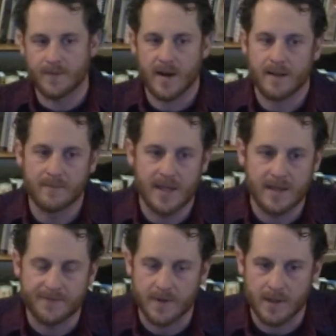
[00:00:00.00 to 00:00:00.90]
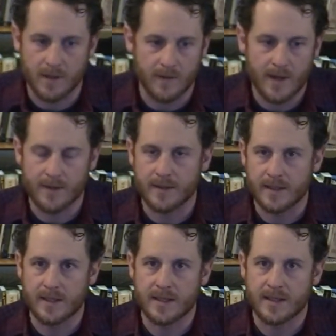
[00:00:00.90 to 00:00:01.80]
recommend, if you're going to go out
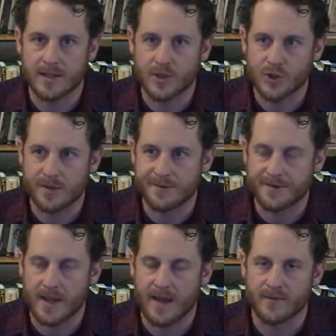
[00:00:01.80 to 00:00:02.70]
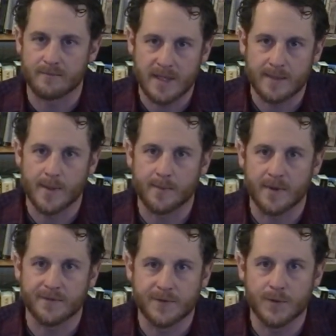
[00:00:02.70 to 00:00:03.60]
into any conditions, to have a minimum
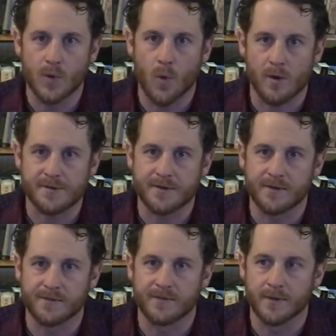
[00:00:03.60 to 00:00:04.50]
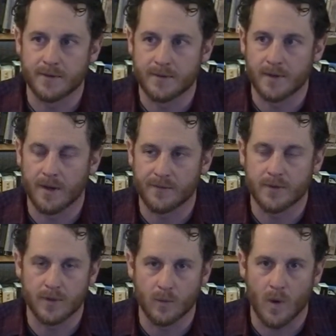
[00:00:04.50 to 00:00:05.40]
of 2 quarts
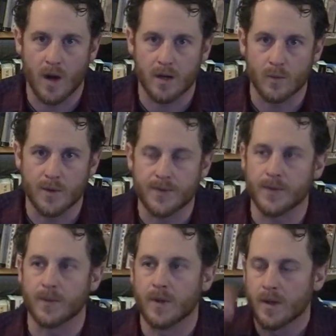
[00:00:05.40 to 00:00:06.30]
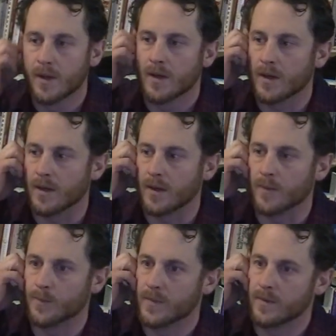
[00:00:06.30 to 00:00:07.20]
of good water with you.
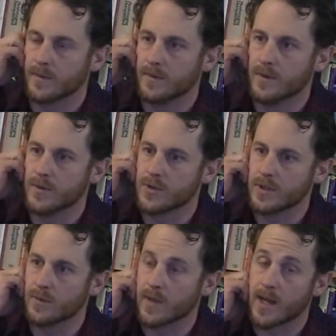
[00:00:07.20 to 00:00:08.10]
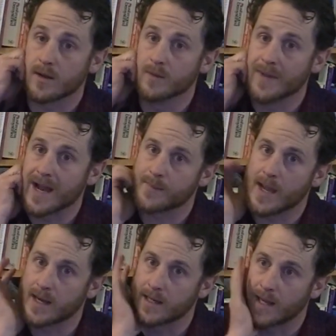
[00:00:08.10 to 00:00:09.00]
Usually when I go
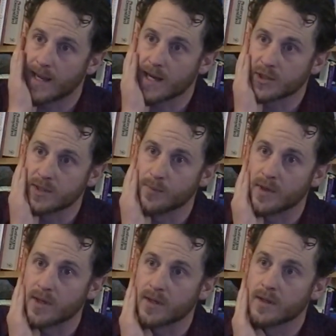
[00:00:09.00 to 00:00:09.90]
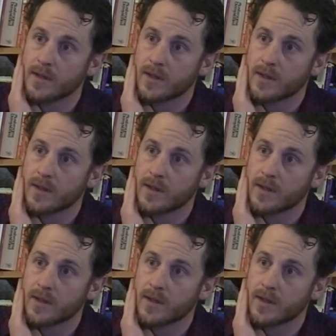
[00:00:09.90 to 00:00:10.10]
backpacking, I actually bring,